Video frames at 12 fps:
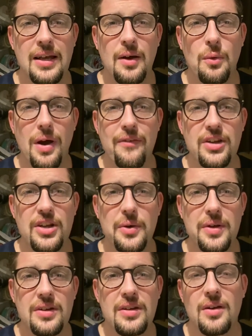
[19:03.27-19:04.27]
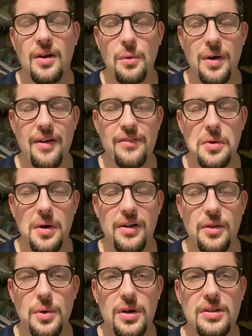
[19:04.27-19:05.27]
Whatever you're doing, wherever you are in
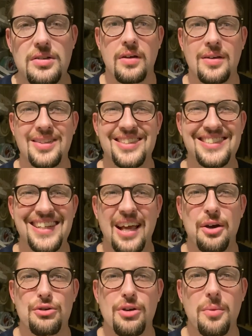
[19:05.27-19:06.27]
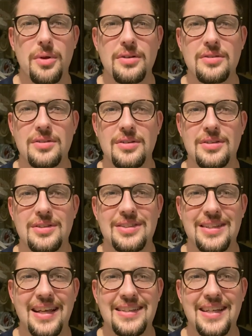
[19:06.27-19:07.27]
the world, stay out of trouble,
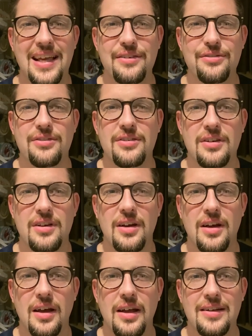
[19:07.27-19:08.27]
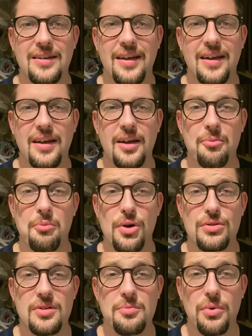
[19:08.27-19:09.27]
stay safe, and
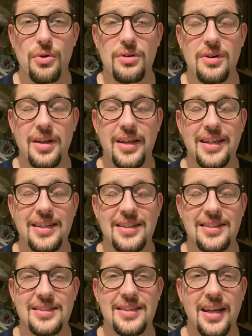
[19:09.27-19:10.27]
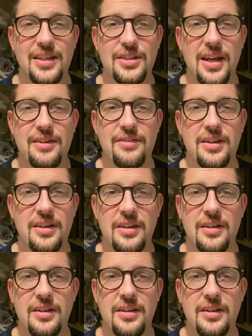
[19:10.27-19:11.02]
most importantly, stay shaving.